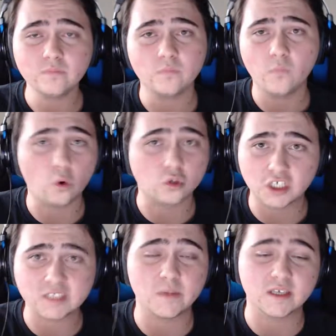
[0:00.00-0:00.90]
or
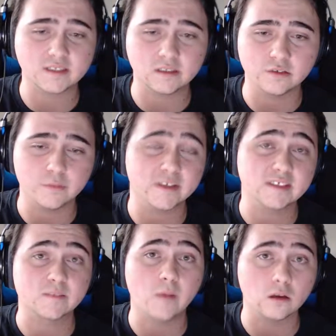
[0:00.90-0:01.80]
just because of their new
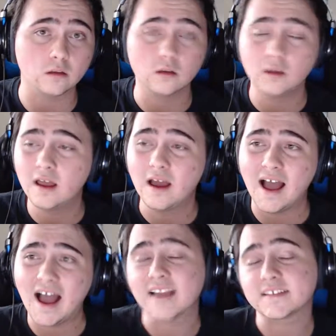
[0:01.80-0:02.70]
business model,
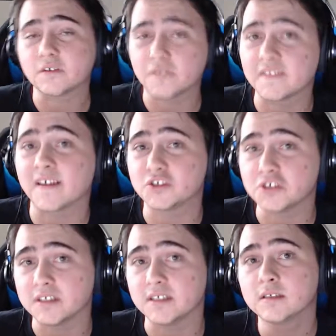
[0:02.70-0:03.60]
I still think that's
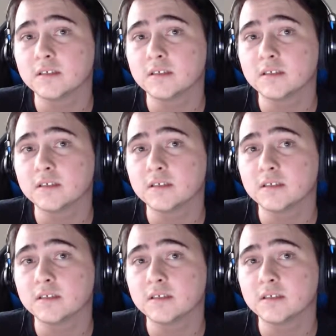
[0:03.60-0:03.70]
shitty.